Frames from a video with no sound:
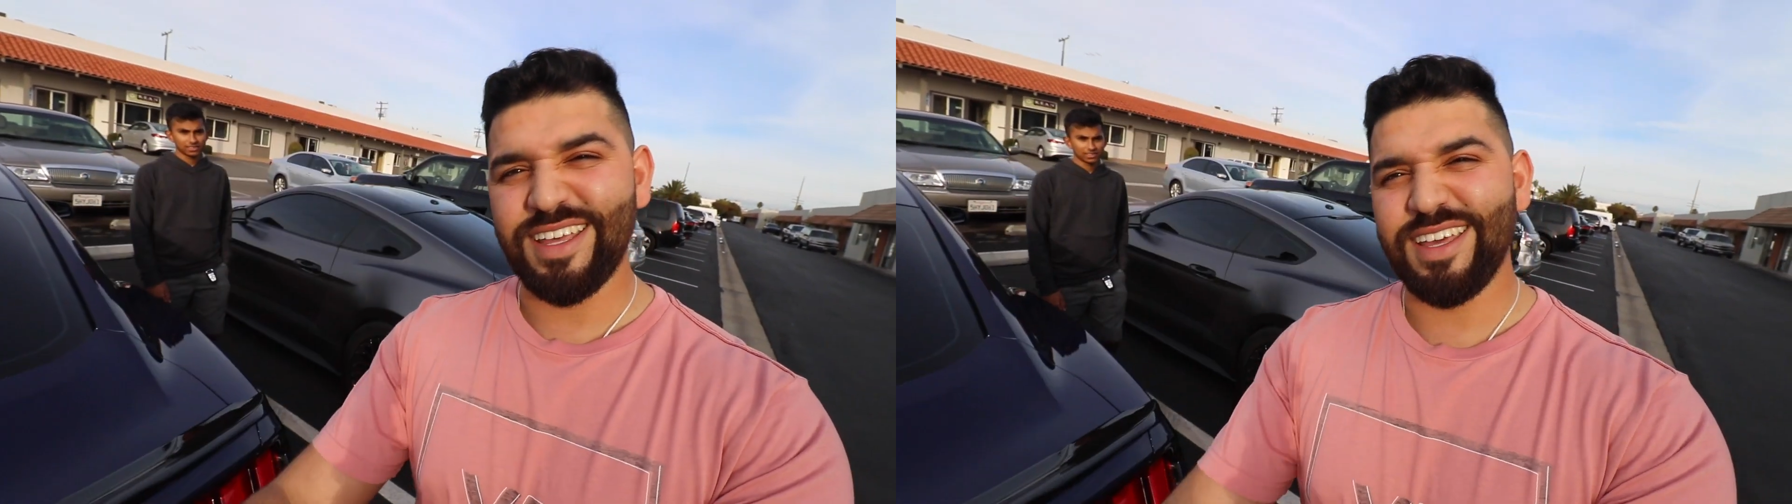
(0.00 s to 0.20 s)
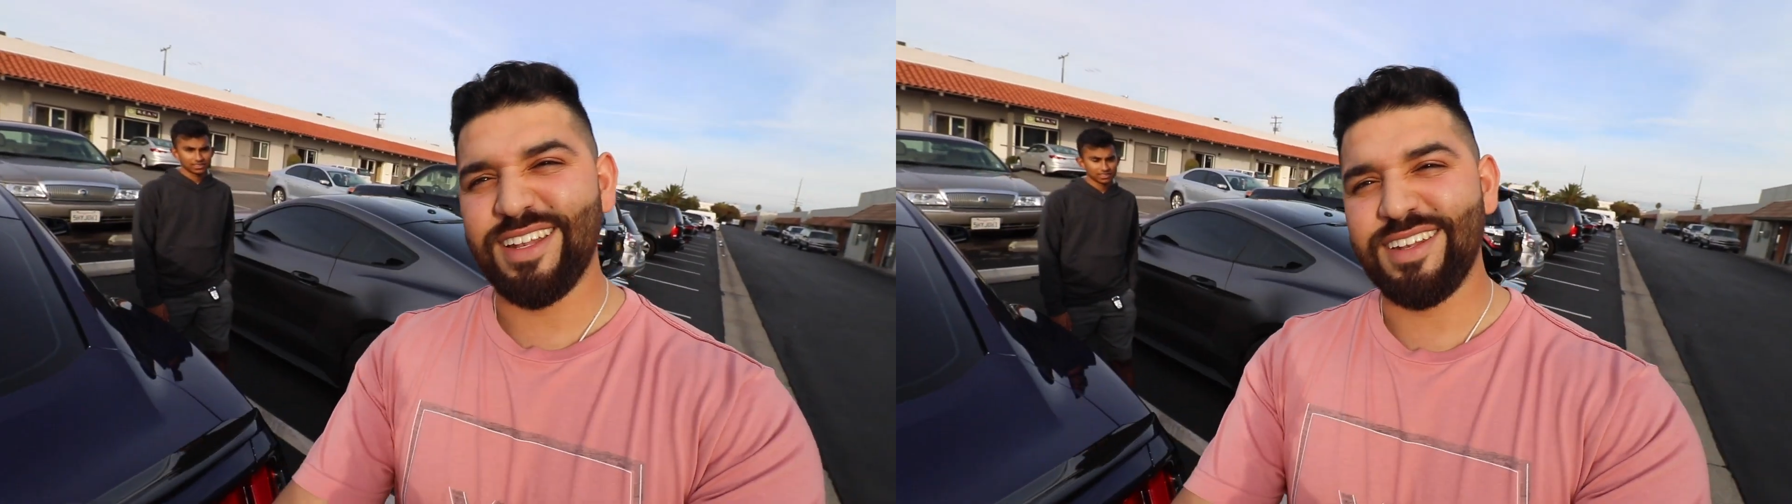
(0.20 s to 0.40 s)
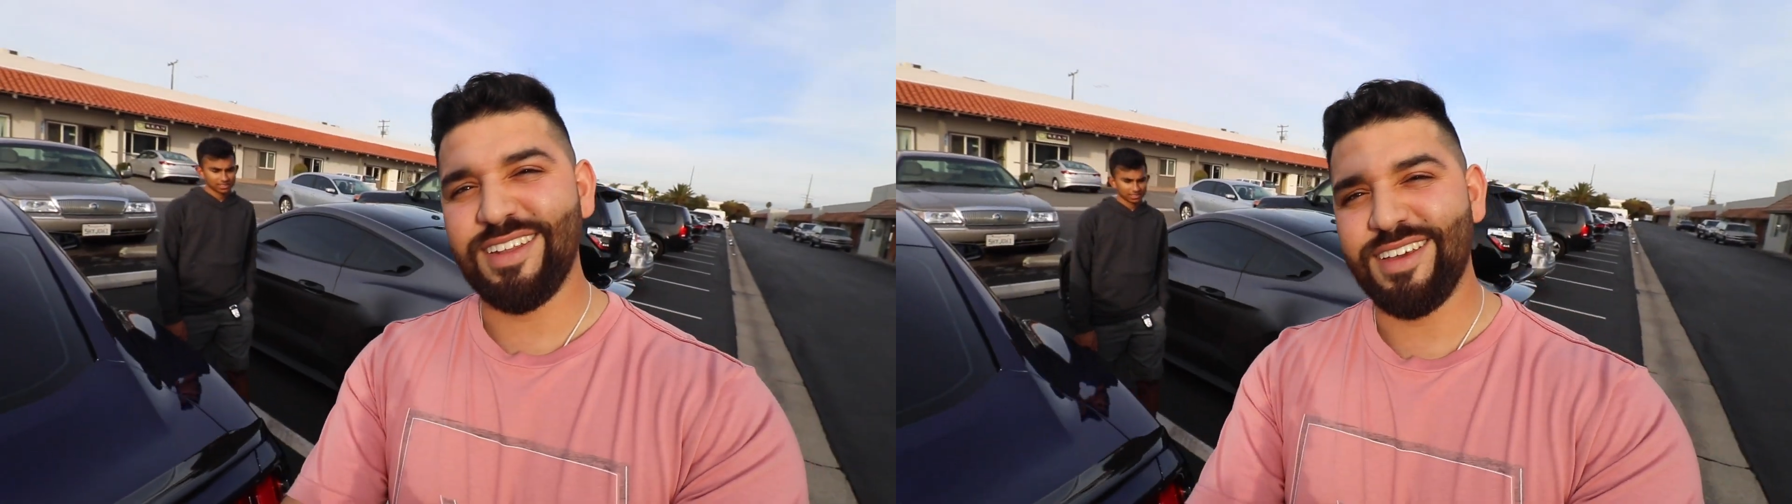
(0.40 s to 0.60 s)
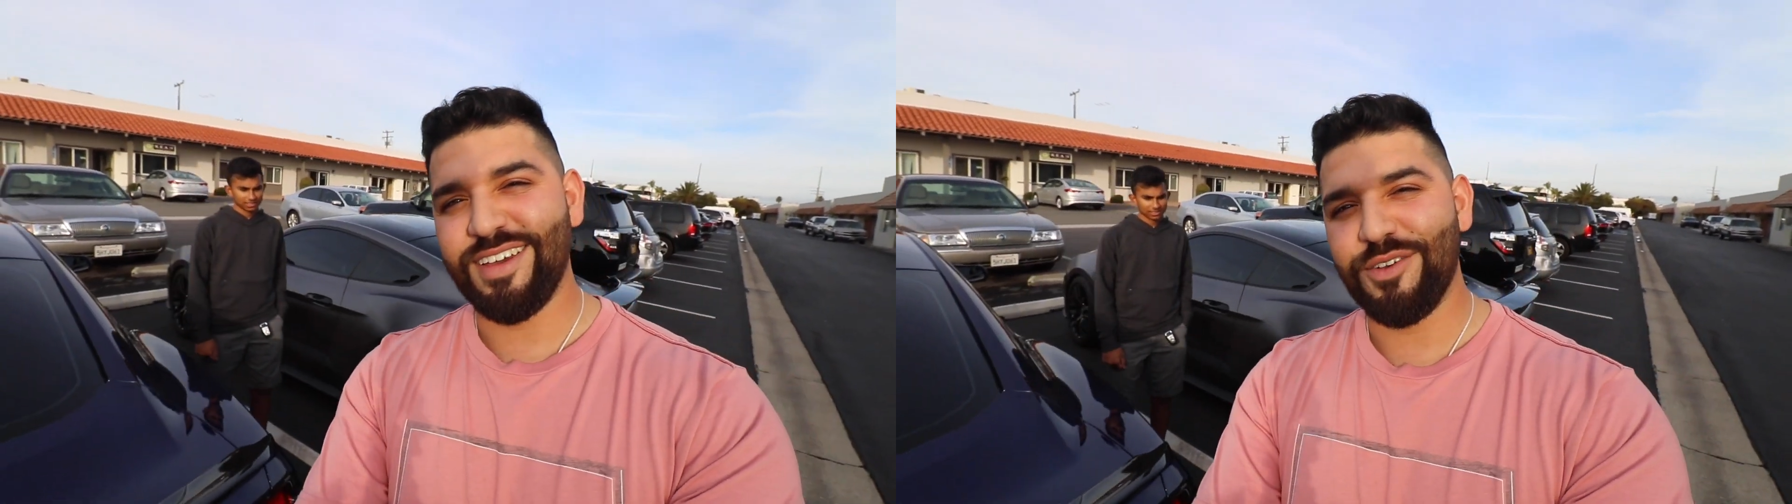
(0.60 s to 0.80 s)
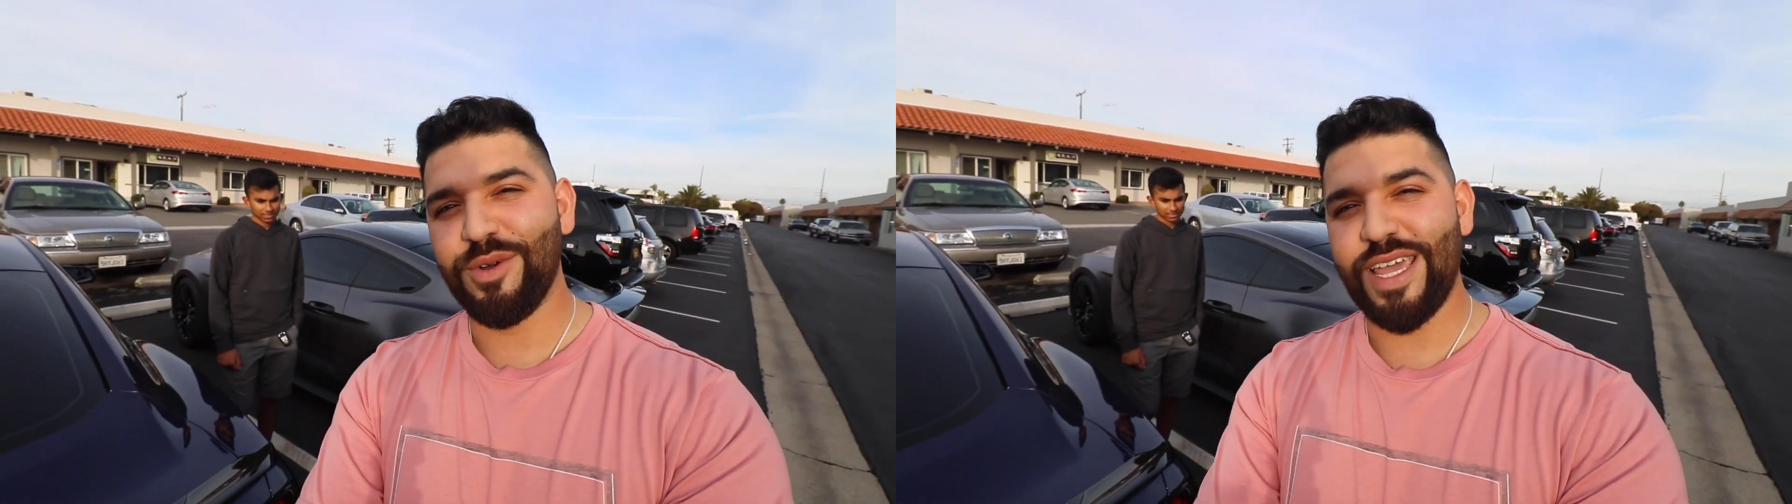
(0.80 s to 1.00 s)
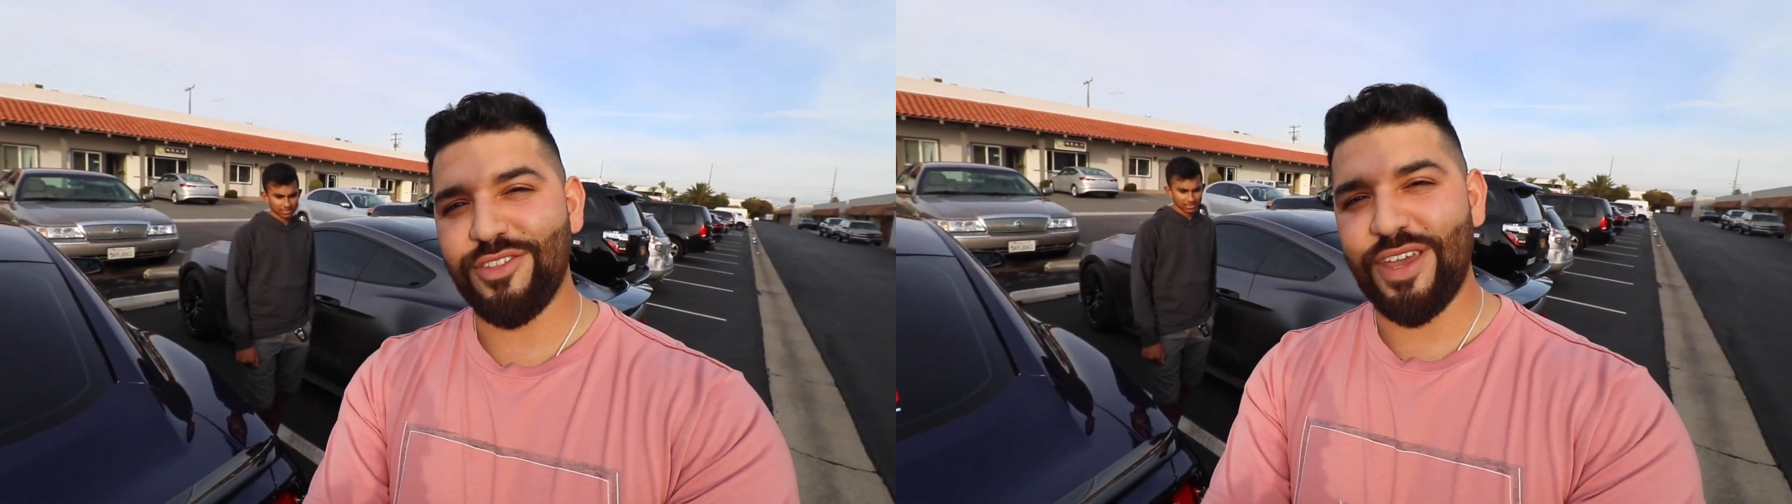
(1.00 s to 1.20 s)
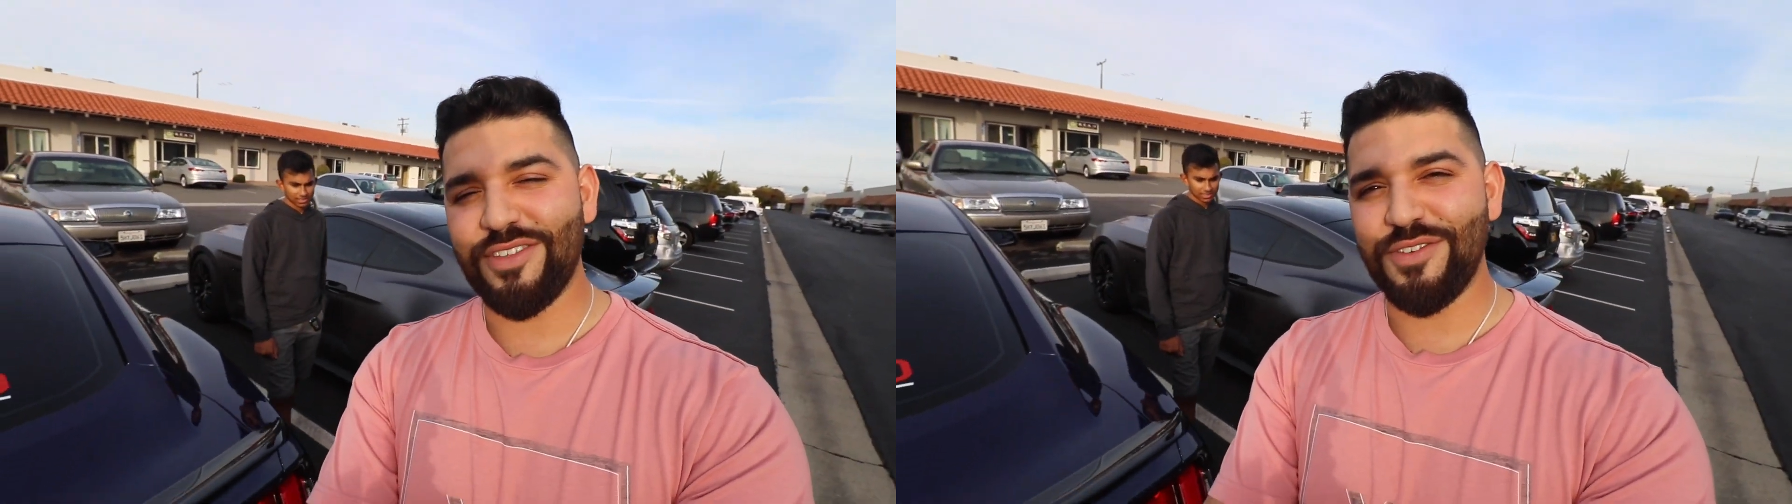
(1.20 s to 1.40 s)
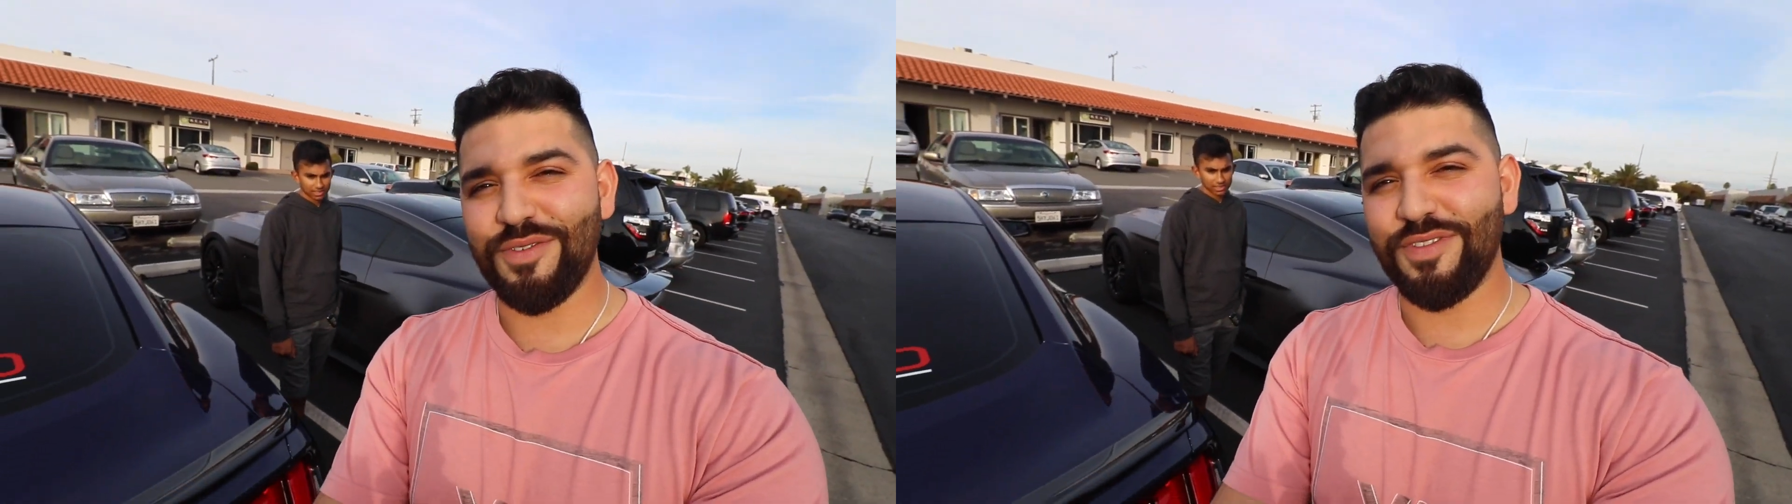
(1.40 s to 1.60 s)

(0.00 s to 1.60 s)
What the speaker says: and we'll catch you guys soon.